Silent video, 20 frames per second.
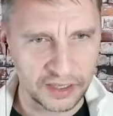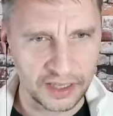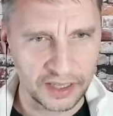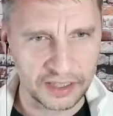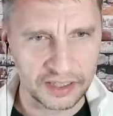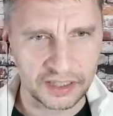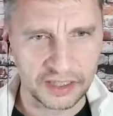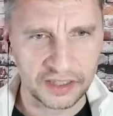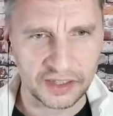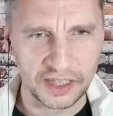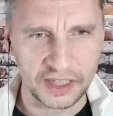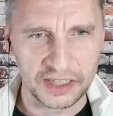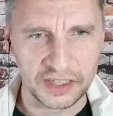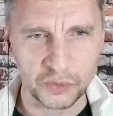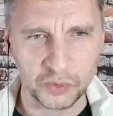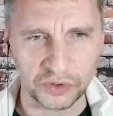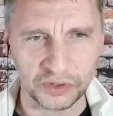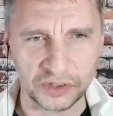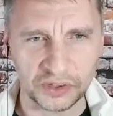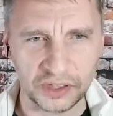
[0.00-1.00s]
That's
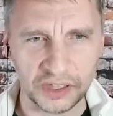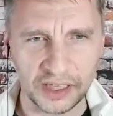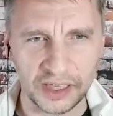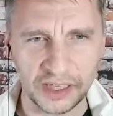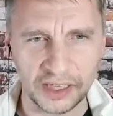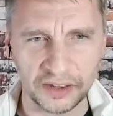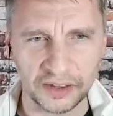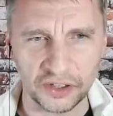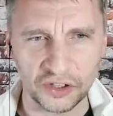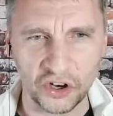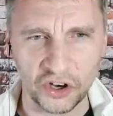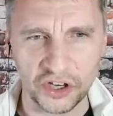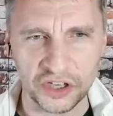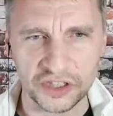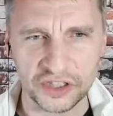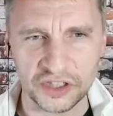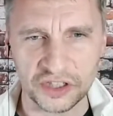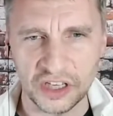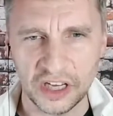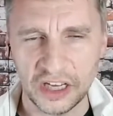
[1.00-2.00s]
what the
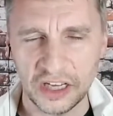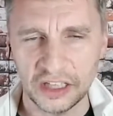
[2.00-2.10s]
guards